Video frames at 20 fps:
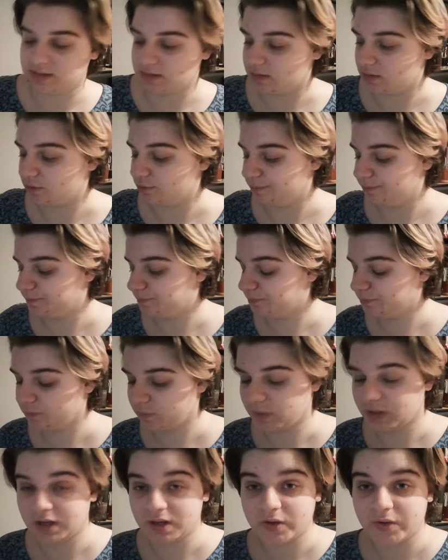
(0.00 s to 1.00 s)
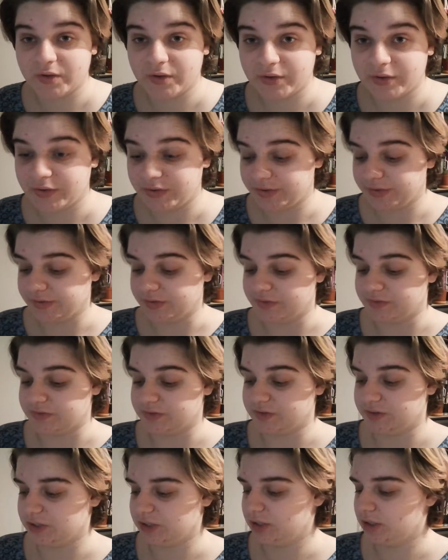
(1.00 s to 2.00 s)
so
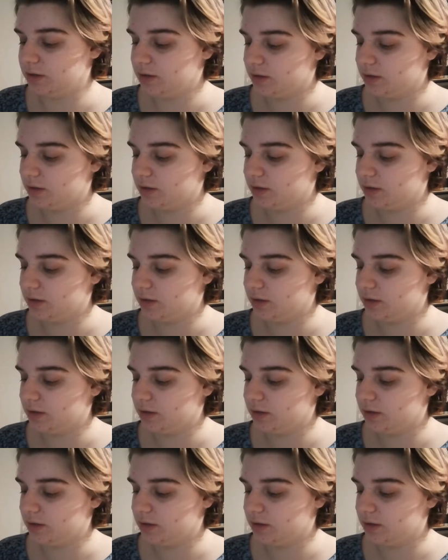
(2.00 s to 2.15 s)
it